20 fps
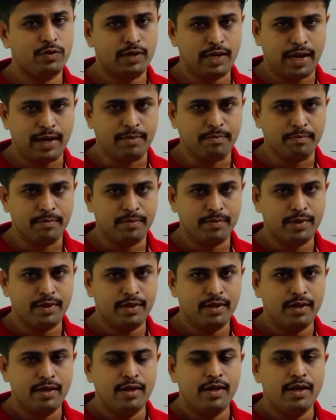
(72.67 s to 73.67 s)
time.
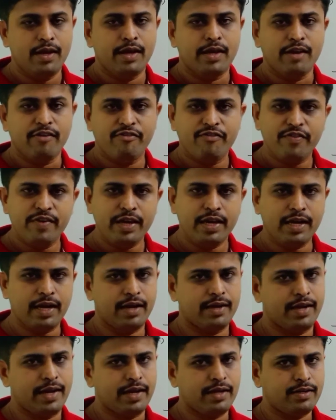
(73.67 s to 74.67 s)
If we
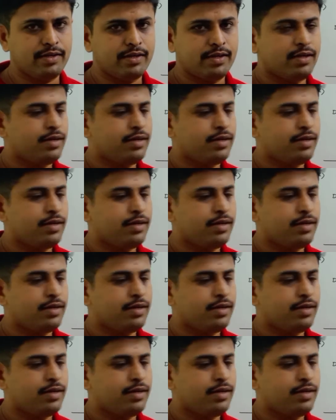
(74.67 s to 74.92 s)
connect